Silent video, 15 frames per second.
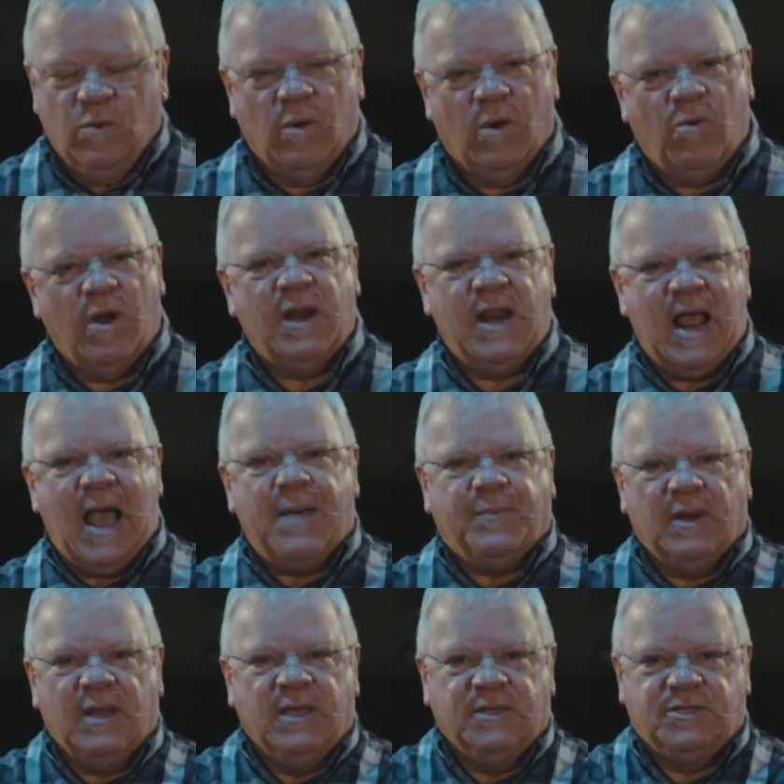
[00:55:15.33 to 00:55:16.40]
Well, what had
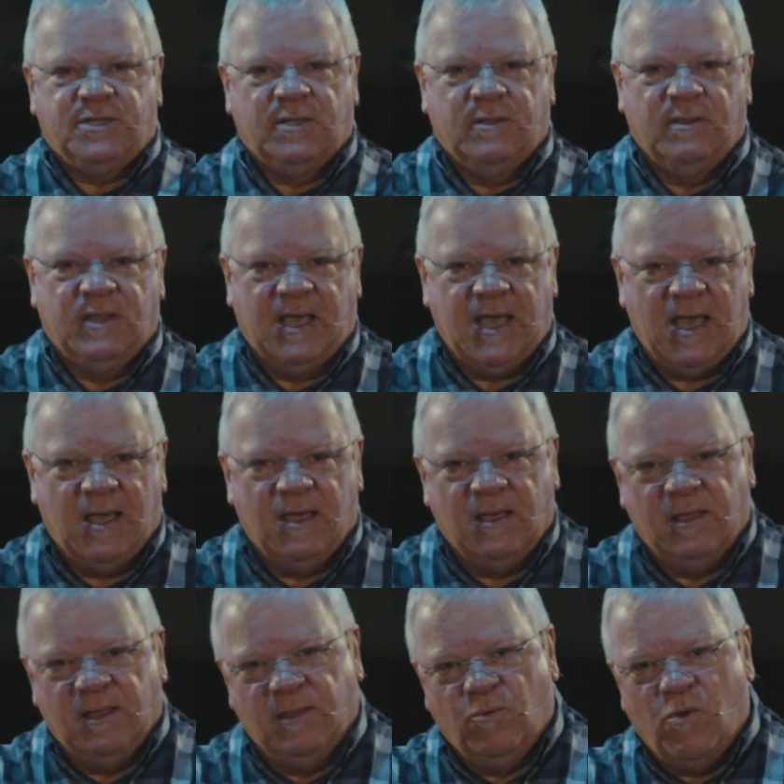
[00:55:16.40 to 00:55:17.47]
happened is
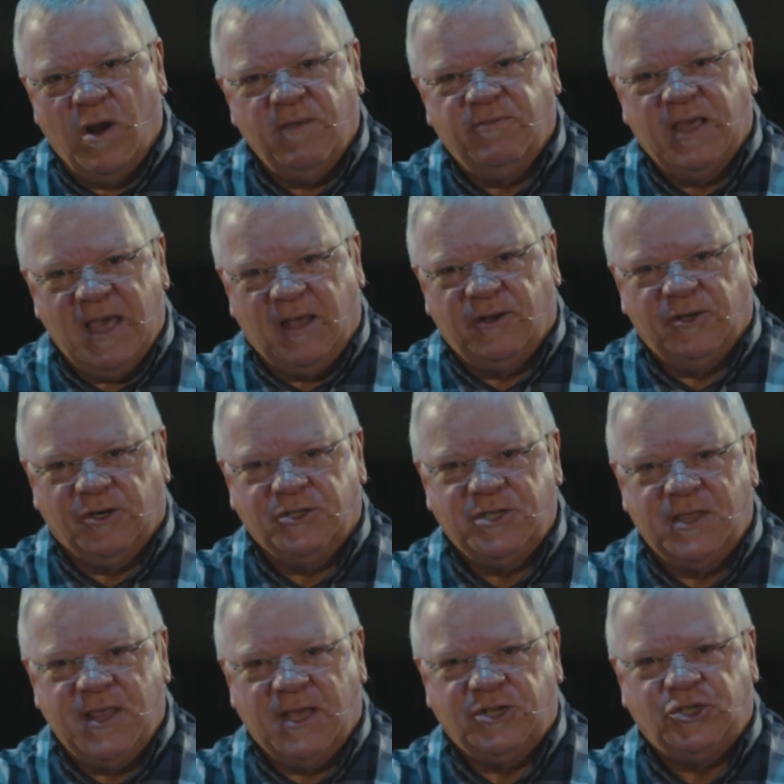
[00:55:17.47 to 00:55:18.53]
one of the elders
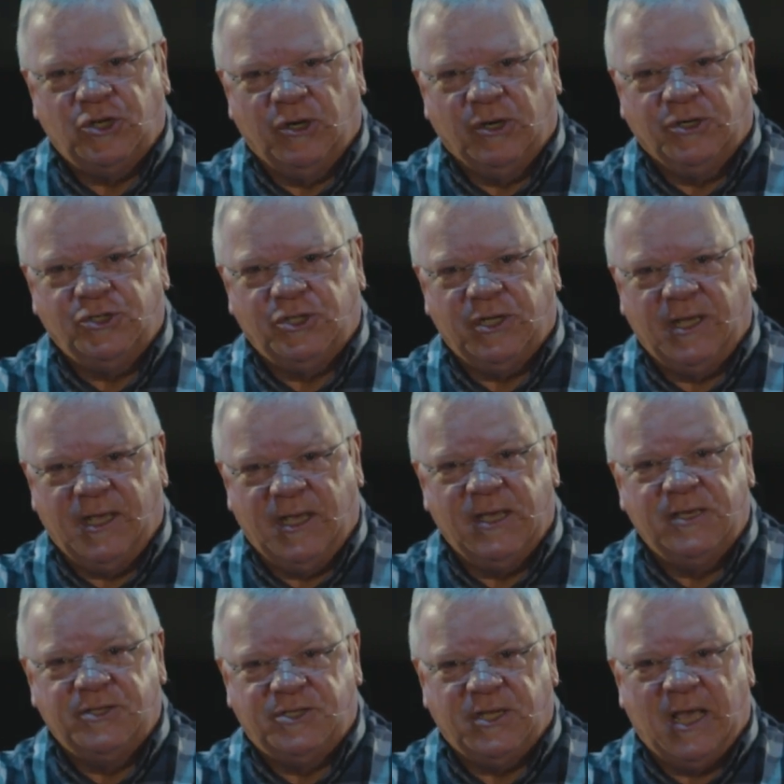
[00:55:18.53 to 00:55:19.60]
in that church
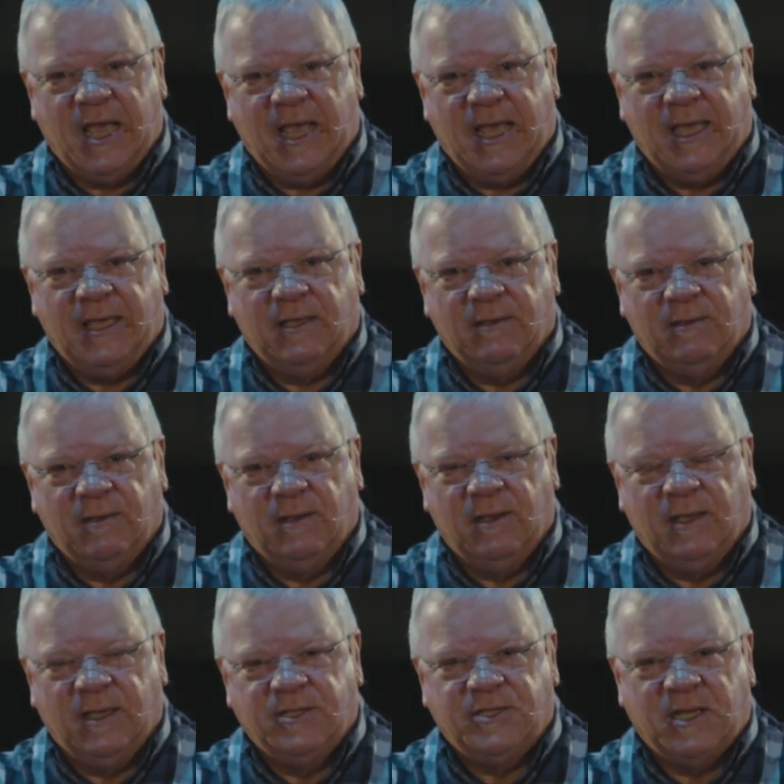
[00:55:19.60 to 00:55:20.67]
is a
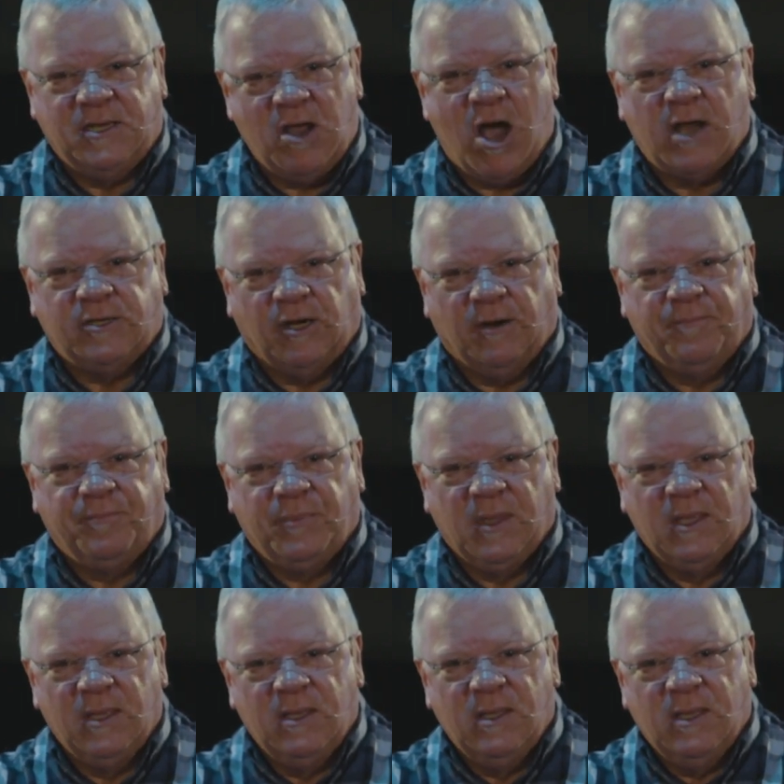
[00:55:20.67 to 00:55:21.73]
doctor,
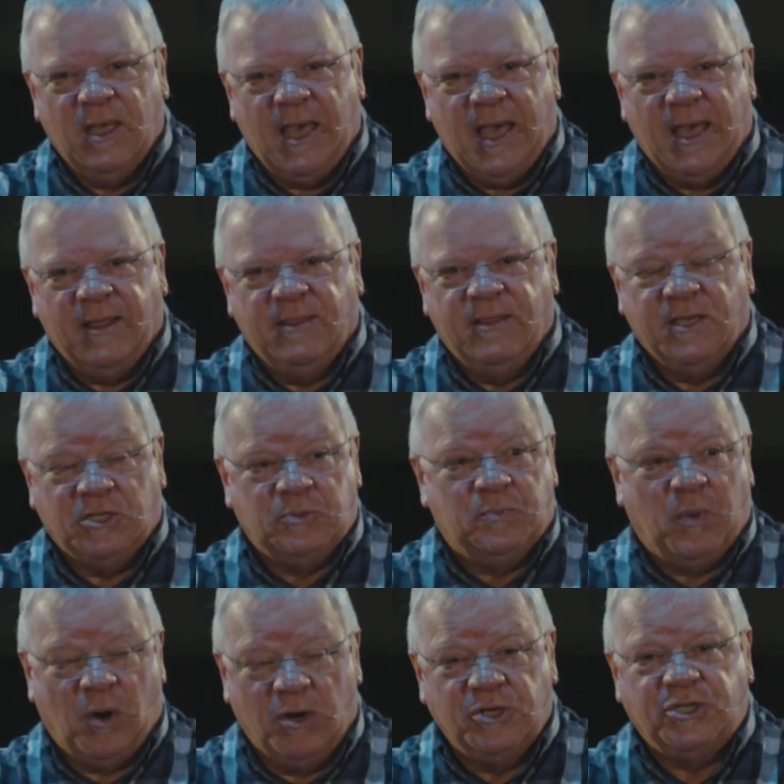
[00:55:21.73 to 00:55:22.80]
And this
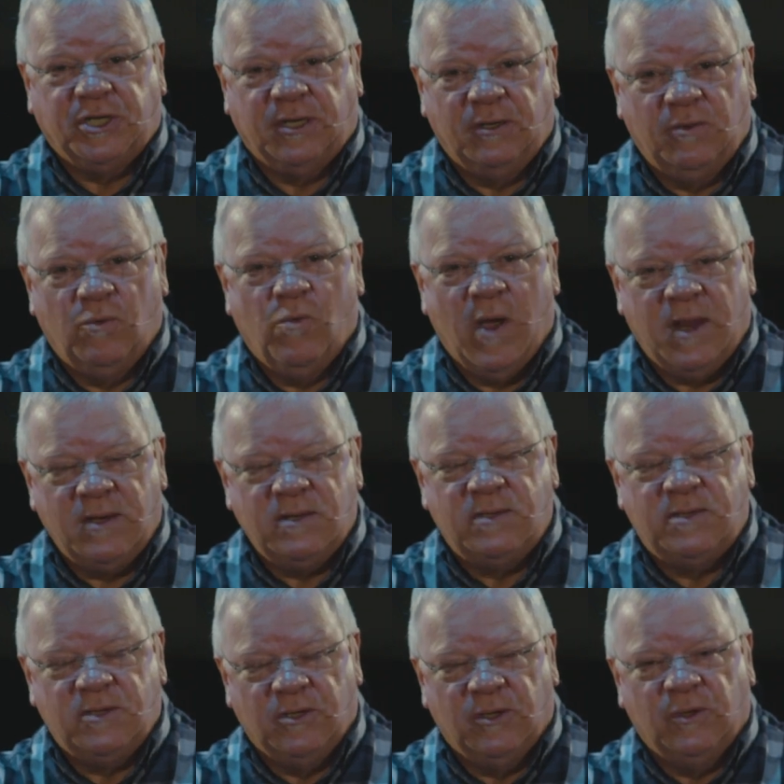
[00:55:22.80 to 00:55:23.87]
person went
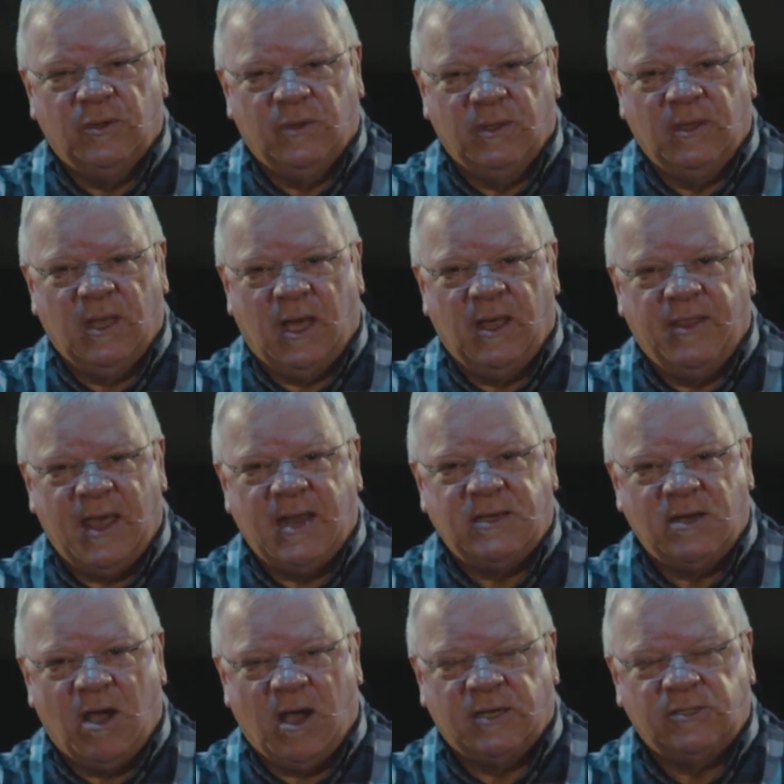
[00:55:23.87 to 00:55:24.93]
to
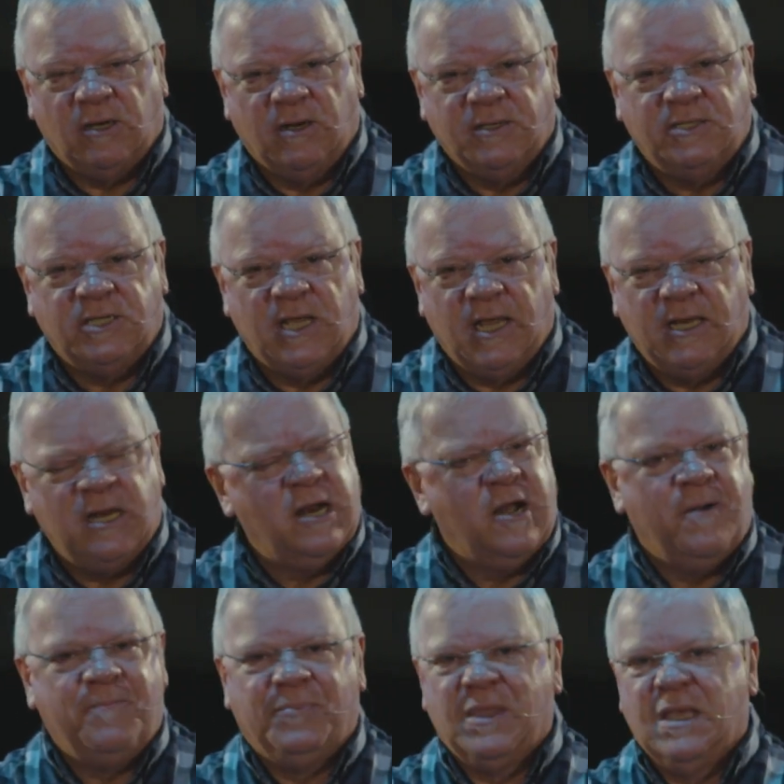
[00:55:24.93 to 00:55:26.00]
that doctor and said, you
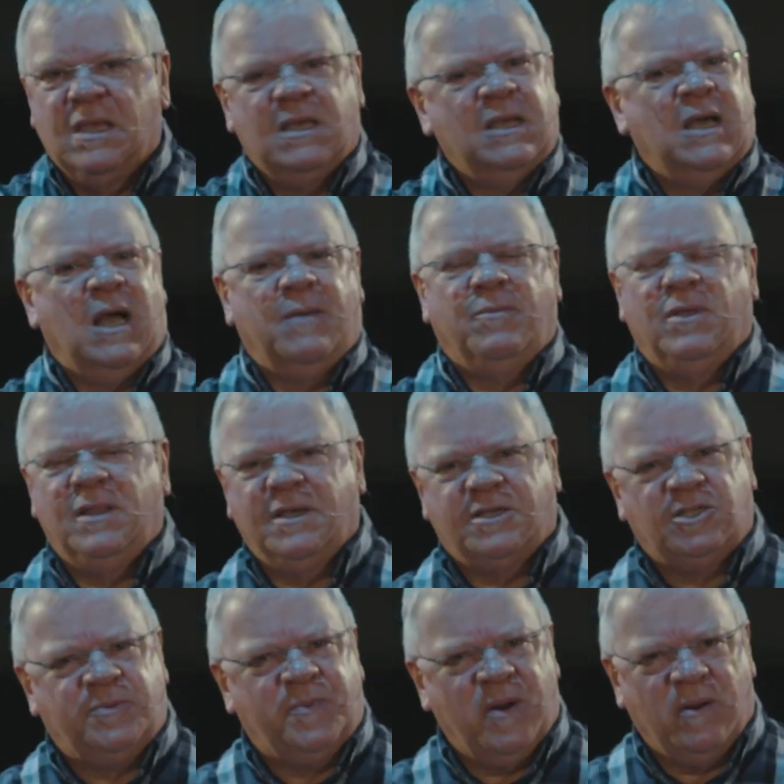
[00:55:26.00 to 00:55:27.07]
know, I'm really
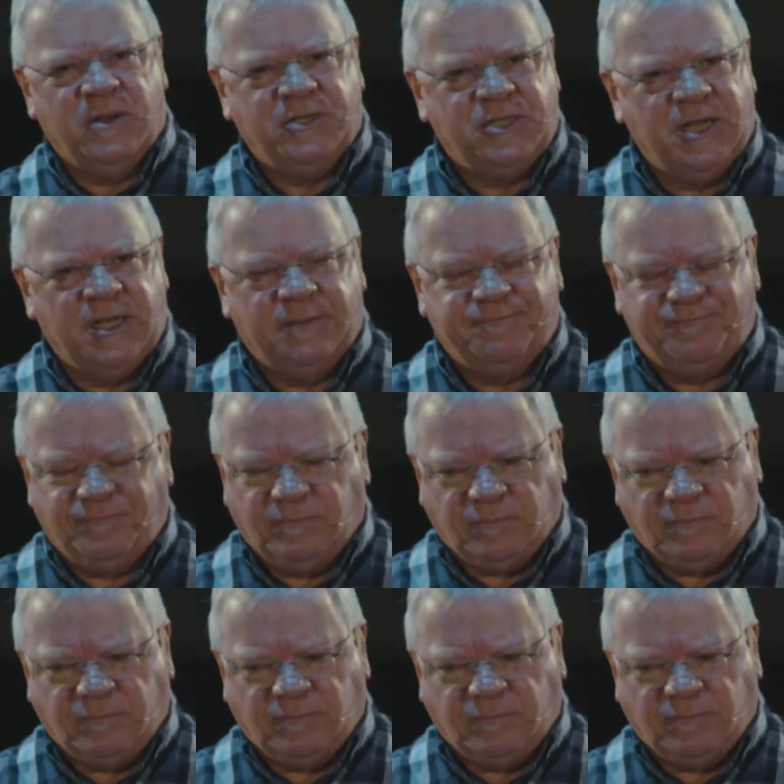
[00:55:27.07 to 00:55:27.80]
experiencing